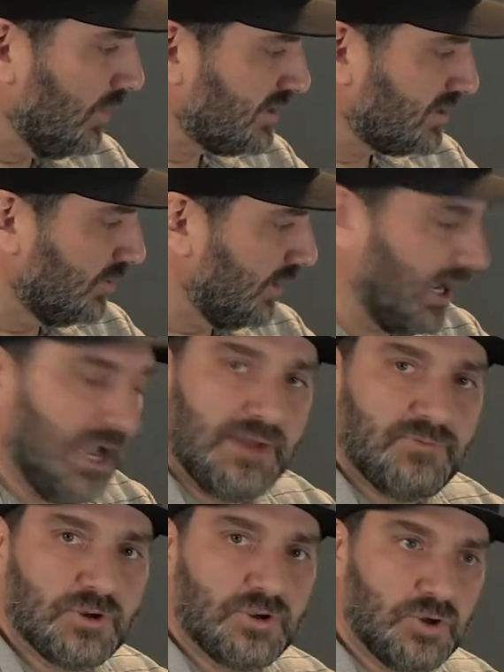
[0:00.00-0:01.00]
we still
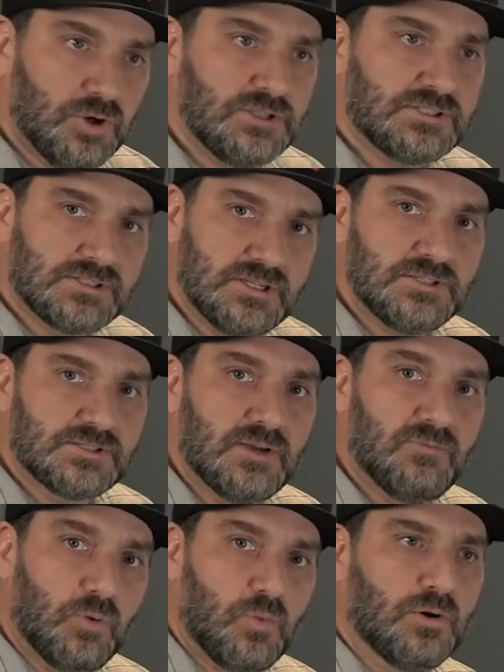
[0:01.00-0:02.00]
have a good sense
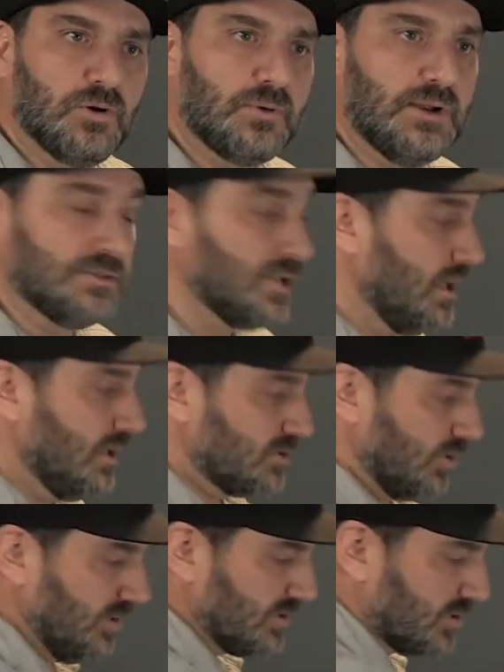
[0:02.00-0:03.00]
of the world around us.
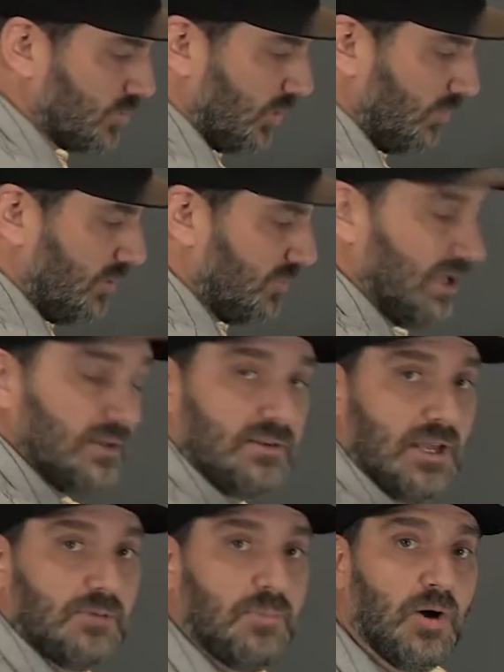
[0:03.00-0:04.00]
So this is where we begin to
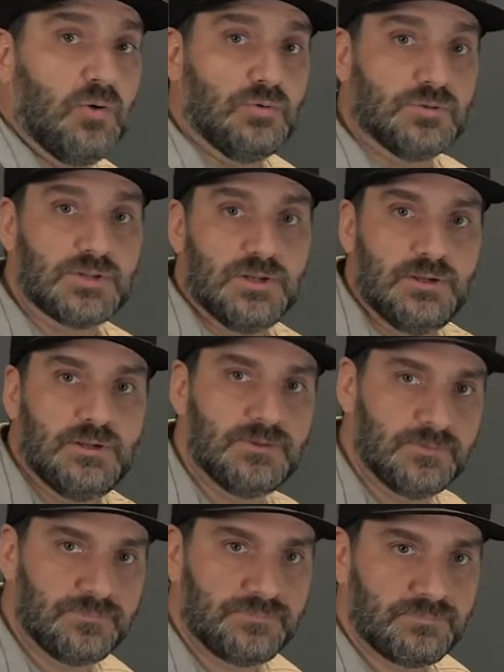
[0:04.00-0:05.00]
take polls.
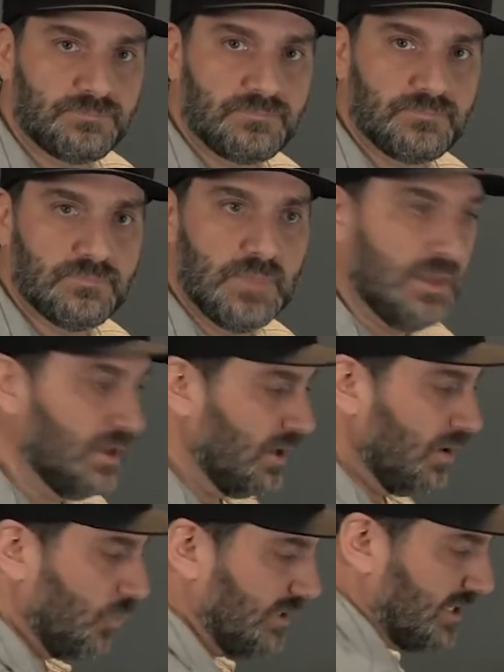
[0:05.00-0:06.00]

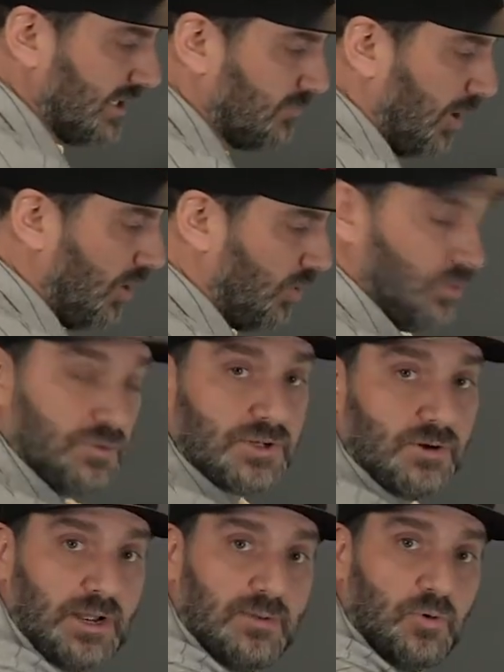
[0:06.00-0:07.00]
We take polls
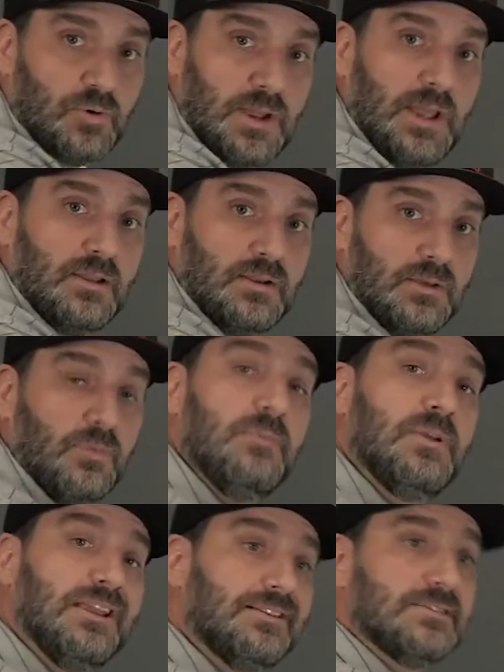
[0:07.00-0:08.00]
on our morality. We
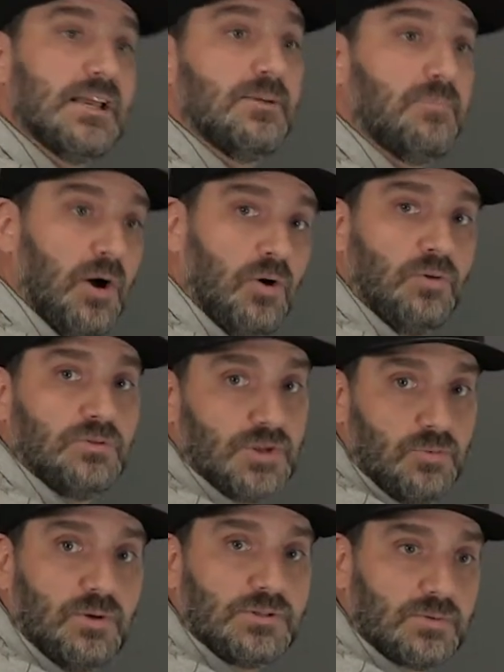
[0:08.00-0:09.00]
begin to take polls
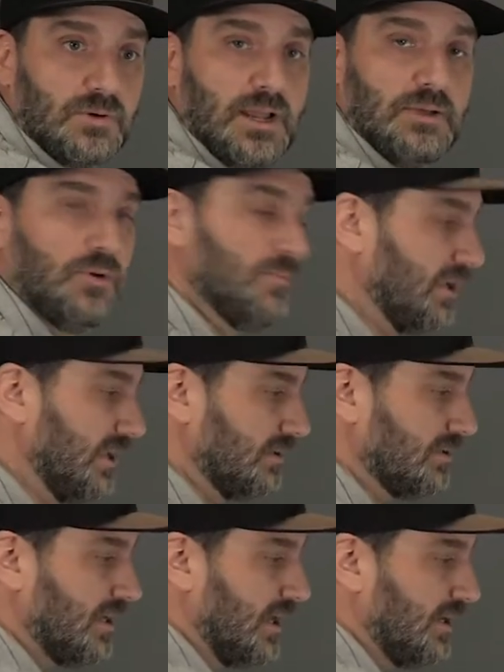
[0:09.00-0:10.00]
on what's right. We begin
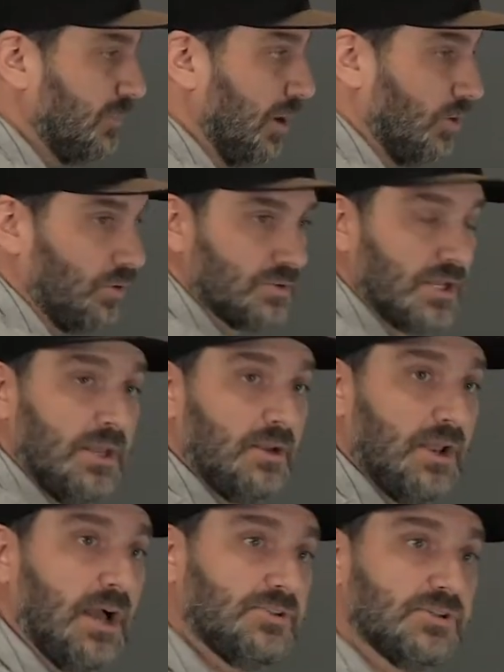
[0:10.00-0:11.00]
to take polls,
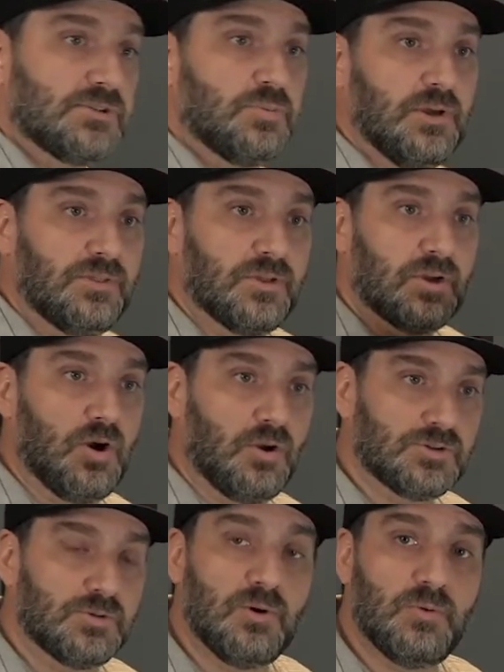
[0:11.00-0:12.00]
not just with the
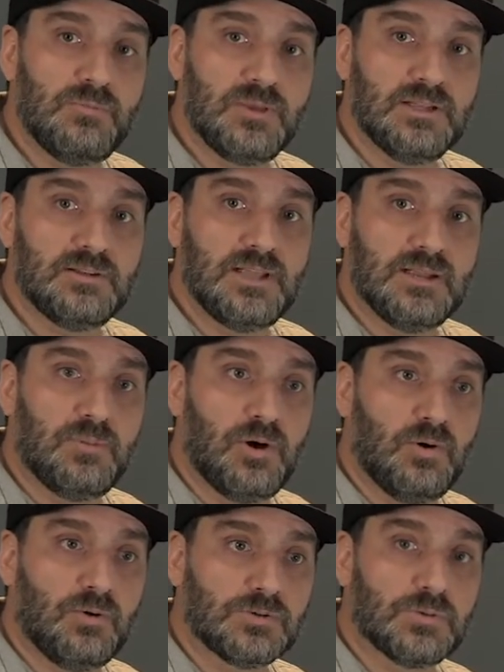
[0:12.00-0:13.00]
culture, but we begin to take
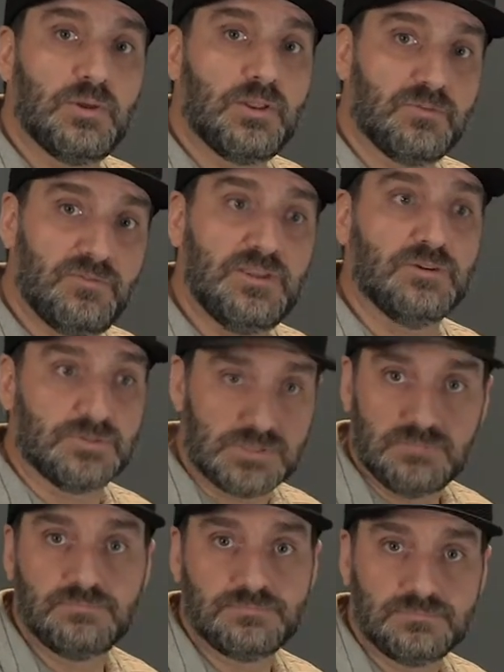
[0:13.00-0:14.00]
polls with our feels.